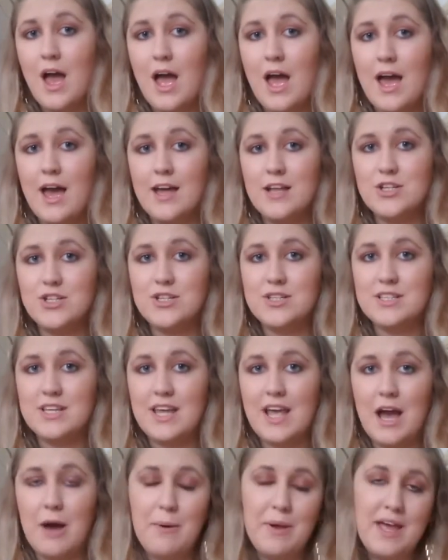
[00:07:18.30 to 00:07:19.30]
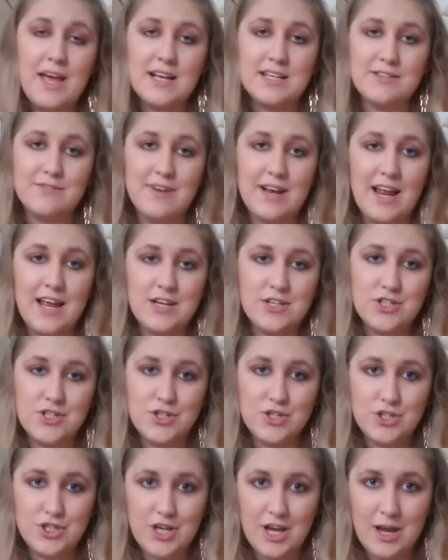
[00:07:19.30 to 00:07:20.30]
and you see how he has a
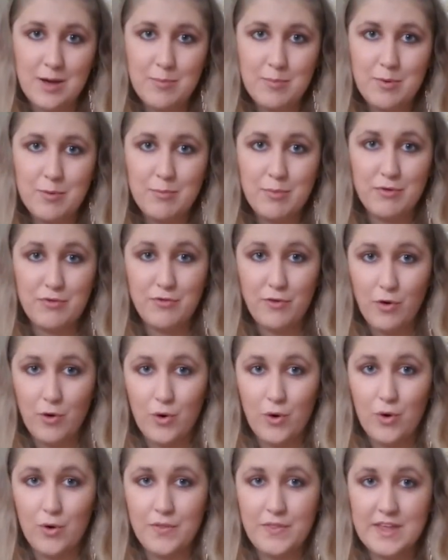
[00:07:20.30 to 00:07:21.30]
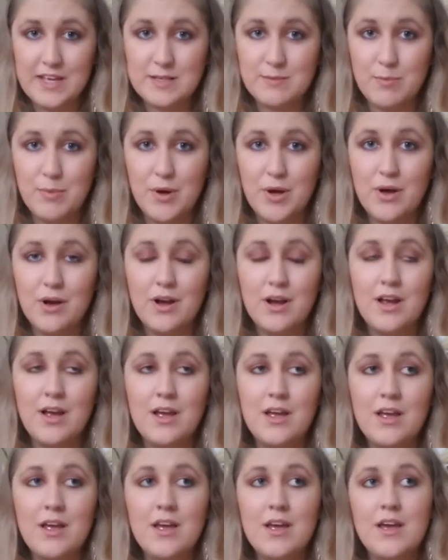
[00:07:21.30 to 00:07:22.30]
relationship before this book.
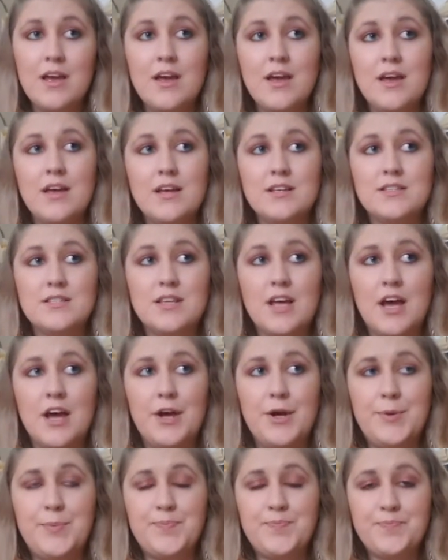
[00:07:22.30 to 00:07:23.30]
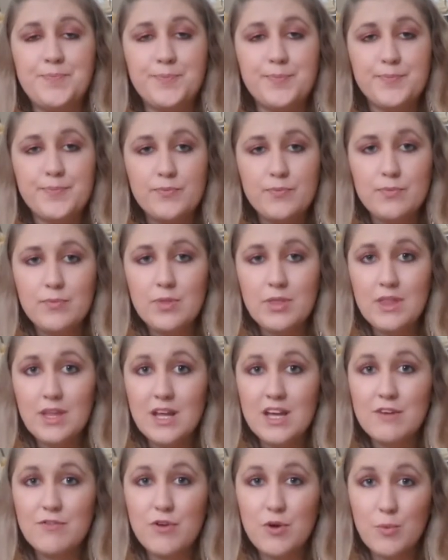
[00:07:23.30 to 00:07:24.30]
So
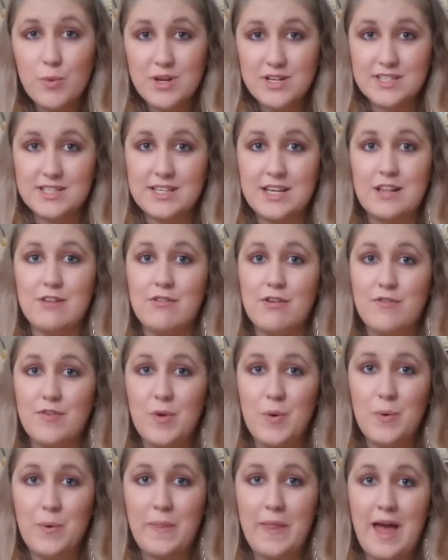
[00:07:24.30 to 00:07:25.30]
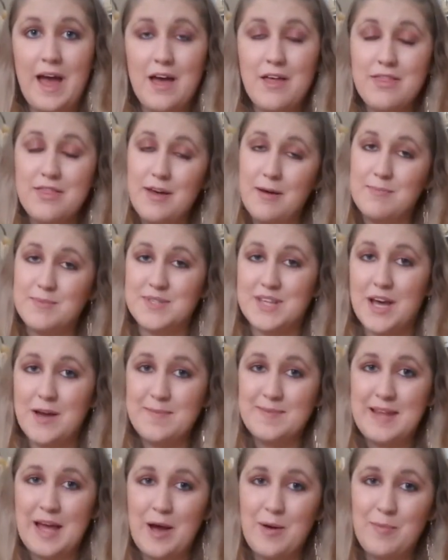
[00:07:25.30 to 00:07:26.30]
if you want to see the review on that, thumbs
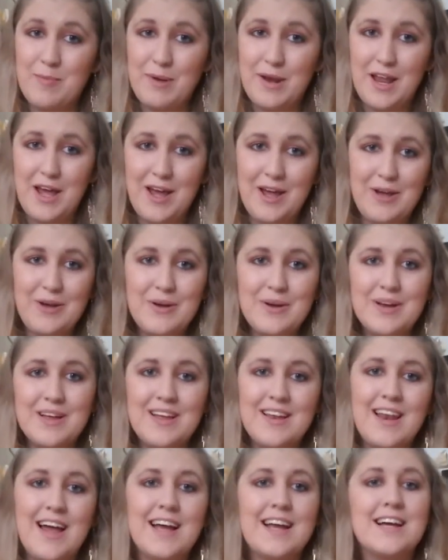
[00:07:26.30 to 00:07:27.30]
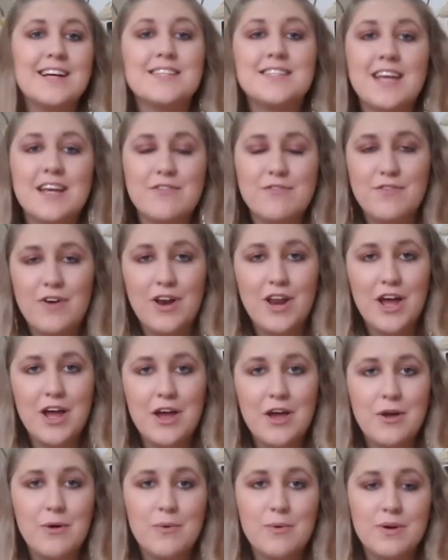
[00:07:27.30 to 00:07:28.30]
up down below. Like I said,
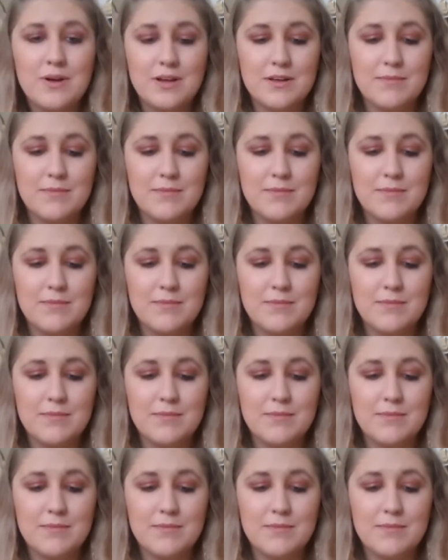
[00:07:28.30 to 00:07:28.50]
follow